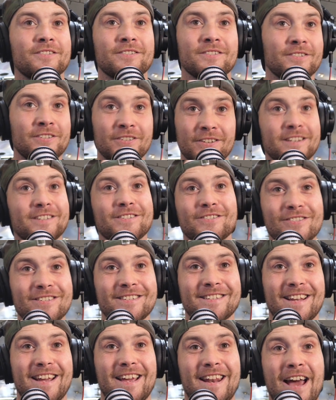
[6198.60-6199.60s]
to
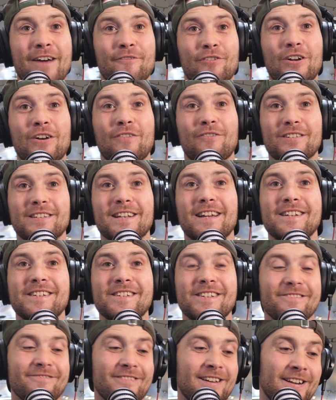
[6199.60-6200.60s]
discuss it and have a
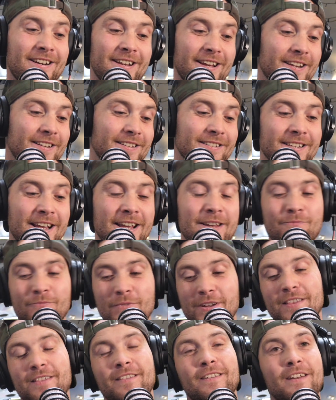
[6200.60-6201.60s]
conversation around it. And same
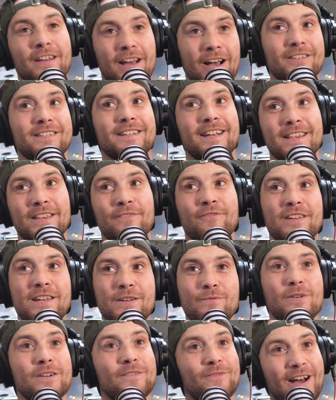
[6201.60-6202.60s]
with, I'll say the
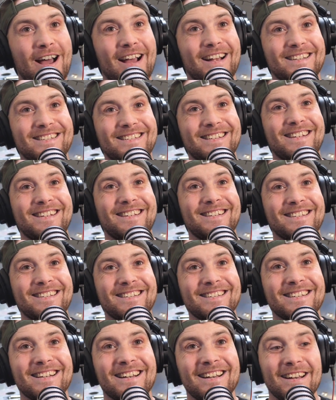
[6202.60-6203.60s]
V word, vaccines.